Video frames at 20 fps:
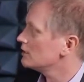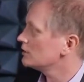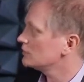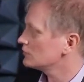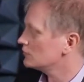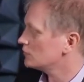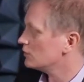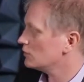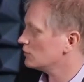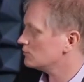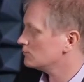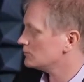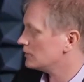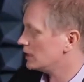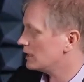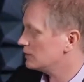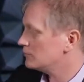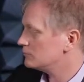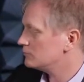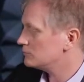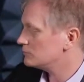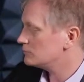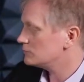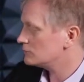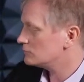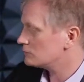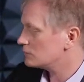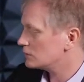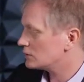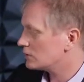So I'm
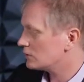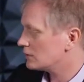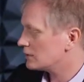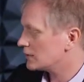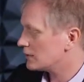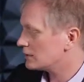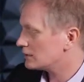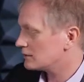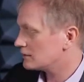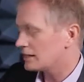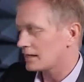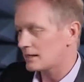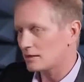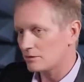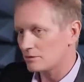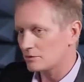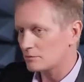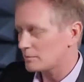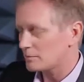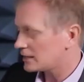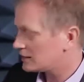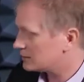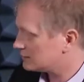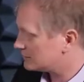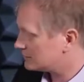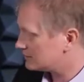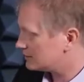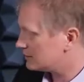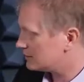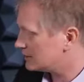going out the analog
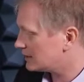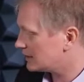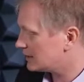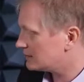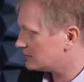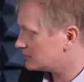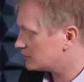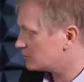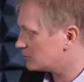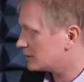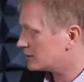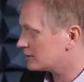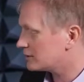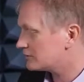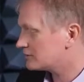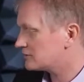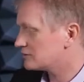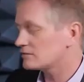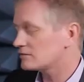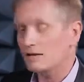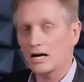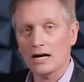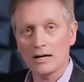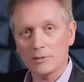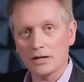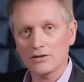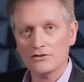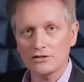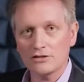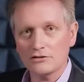balanced and in analog balanced, and so
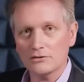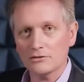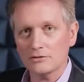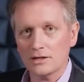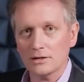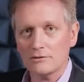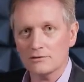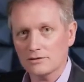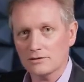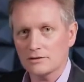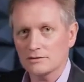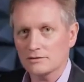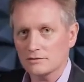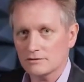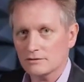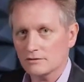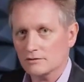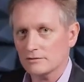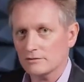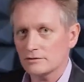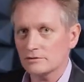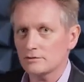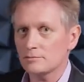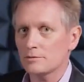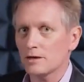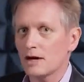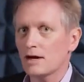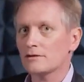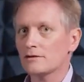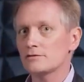I'm actually doing that with an internal loop
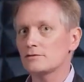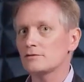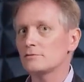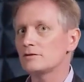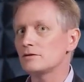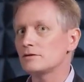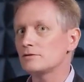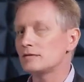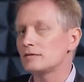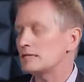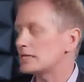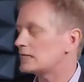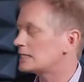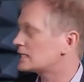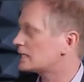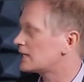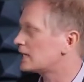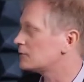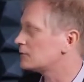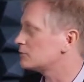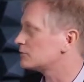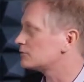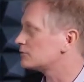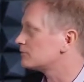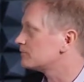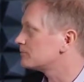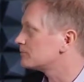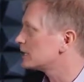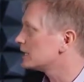back, so we don't need any cables.